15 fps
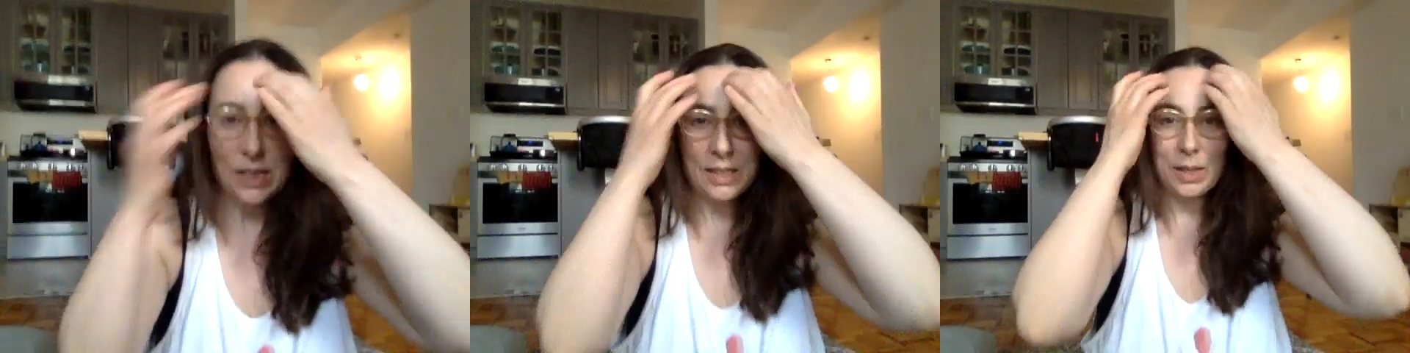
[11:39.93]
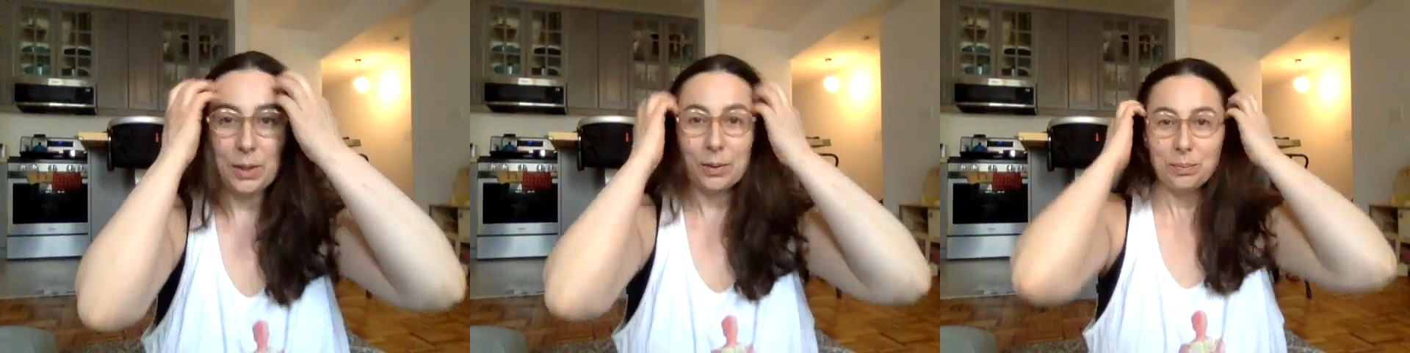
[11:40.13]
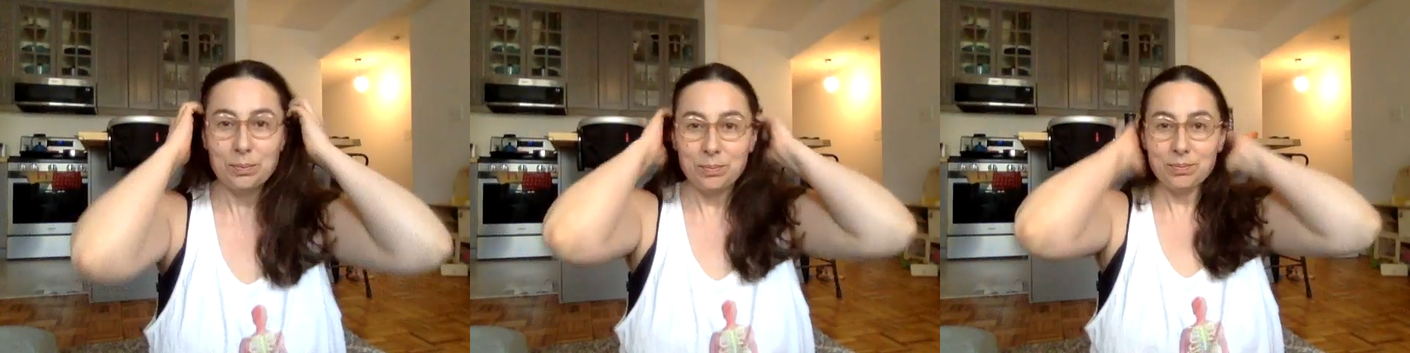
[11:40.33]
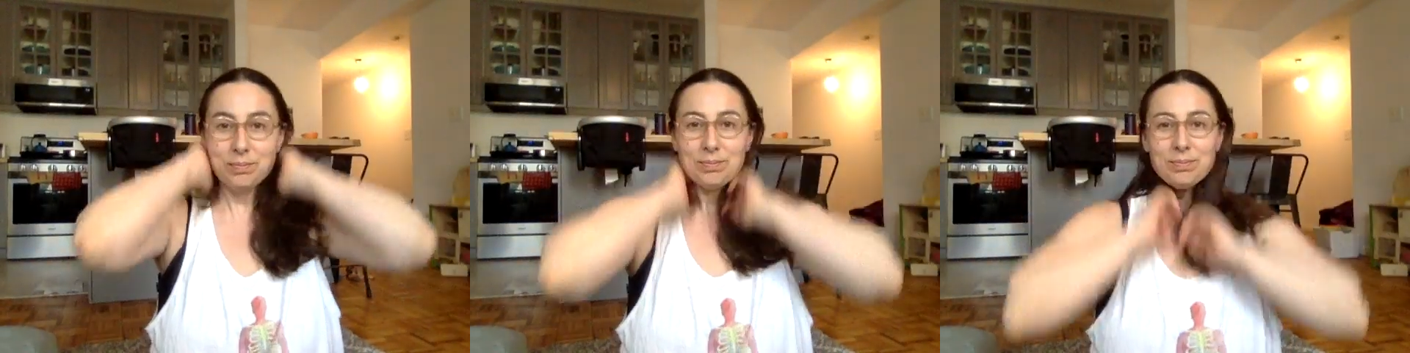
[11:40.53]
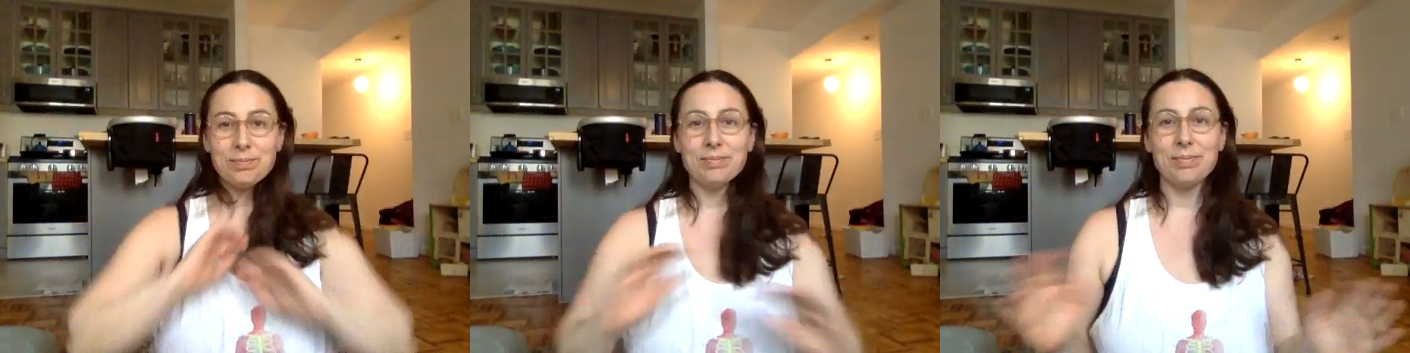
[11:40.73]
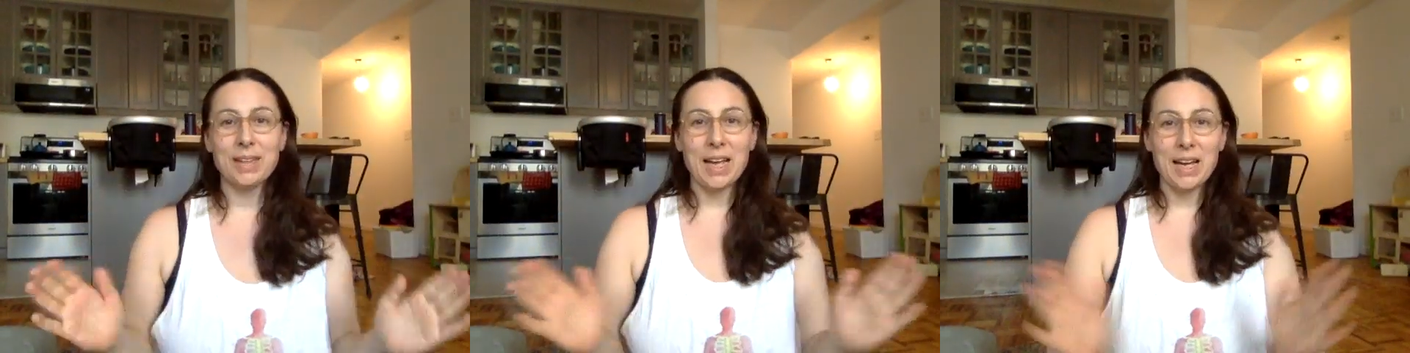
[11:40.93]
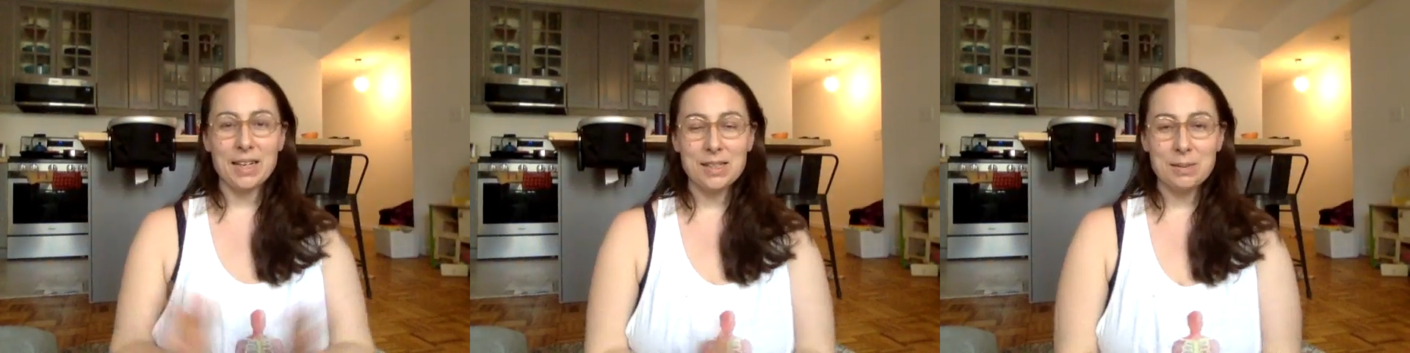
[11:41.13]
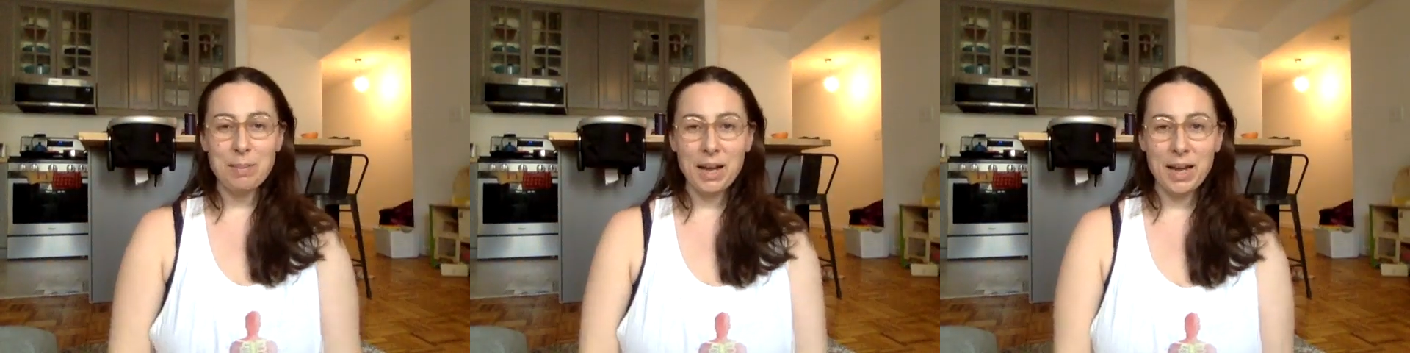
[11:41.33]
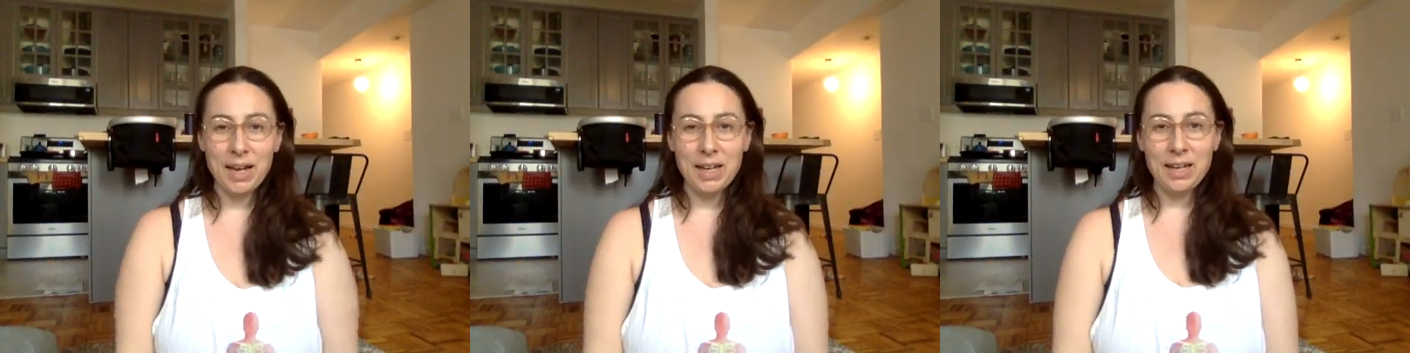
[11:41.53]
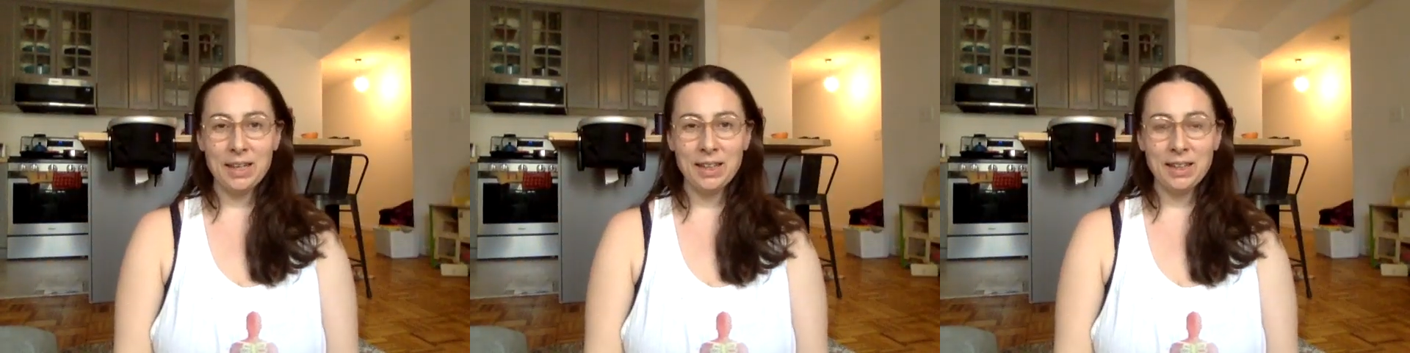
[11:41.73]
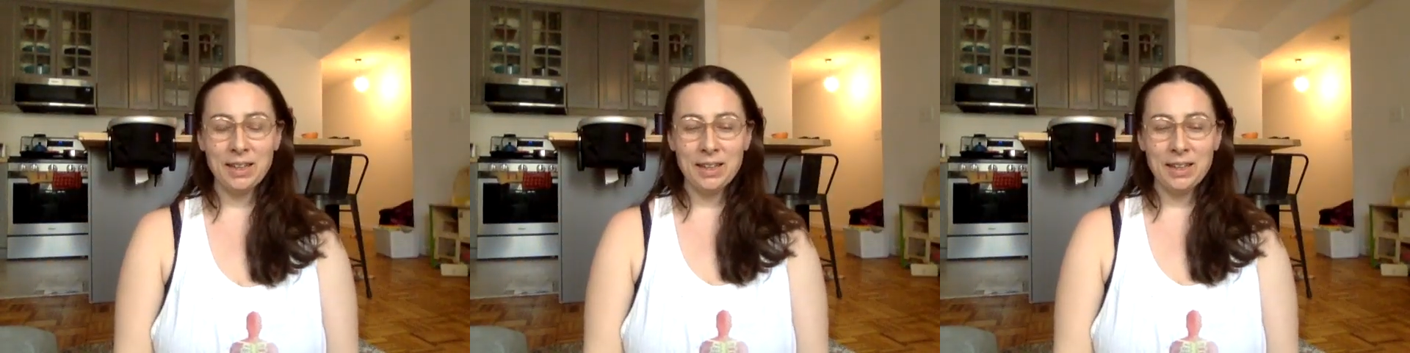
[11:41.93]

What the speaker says: So that is my